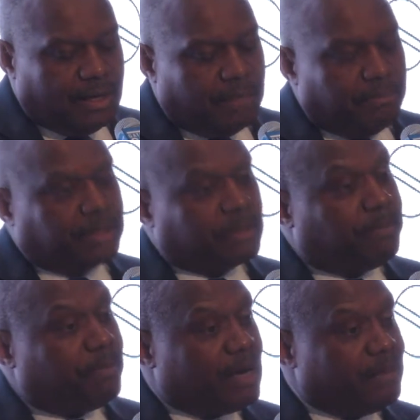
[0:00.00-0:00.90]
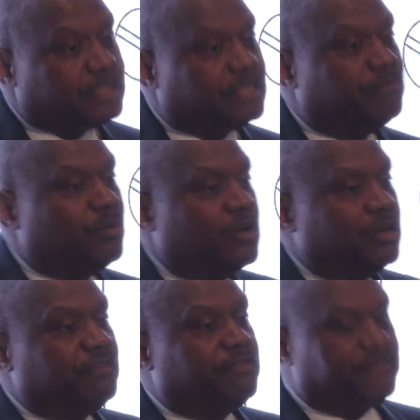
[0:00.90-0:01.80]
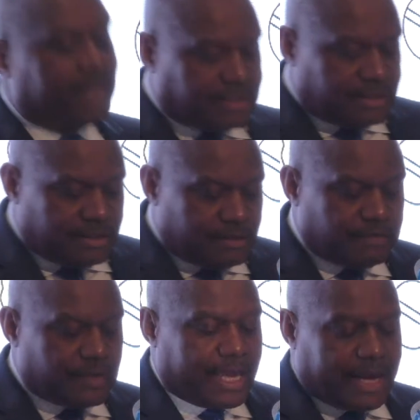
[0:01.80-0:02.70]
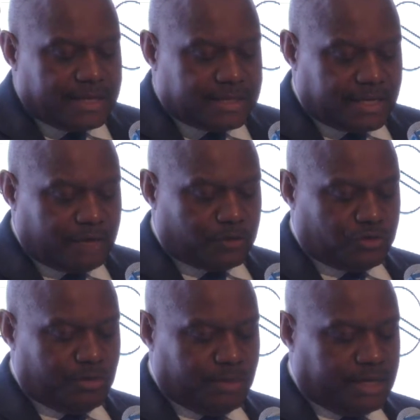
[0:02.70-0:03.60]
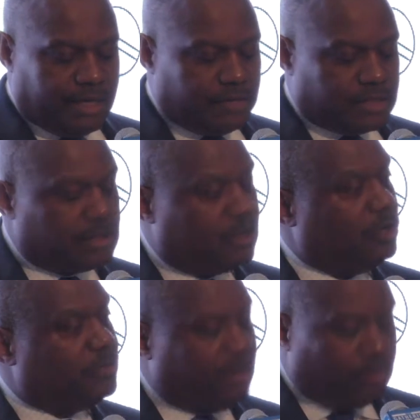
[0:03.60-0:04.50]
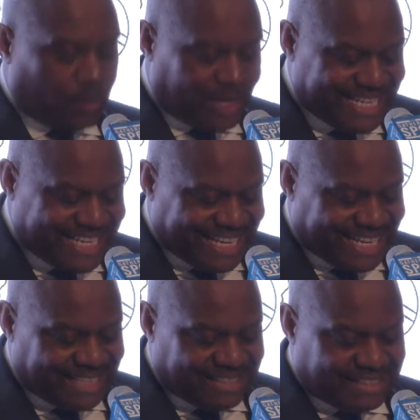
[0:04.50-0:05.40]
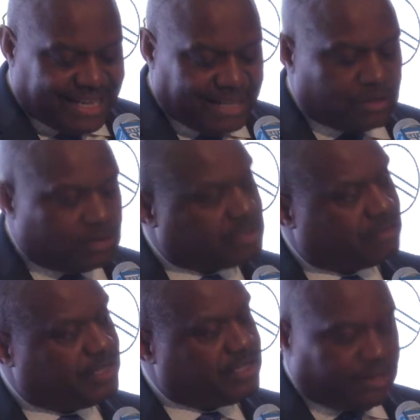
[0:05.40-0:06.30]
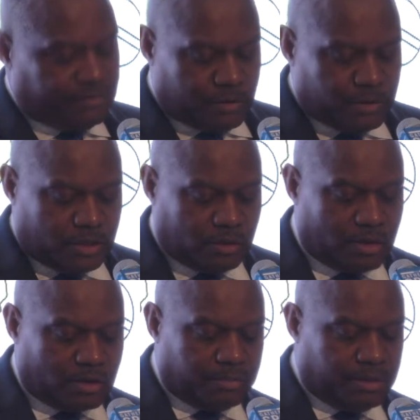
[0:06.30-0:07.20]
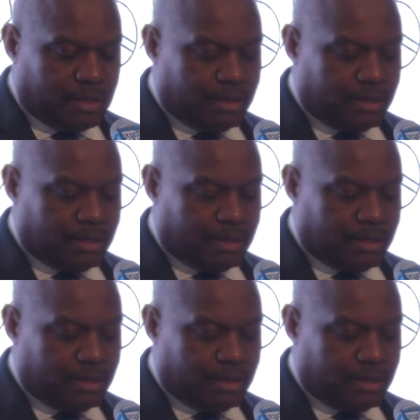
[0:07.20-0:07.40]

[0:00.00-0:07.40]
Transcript: But the promise of more effective and safer treatment gave us the hope that one day a diagnosis of HIV would no longer be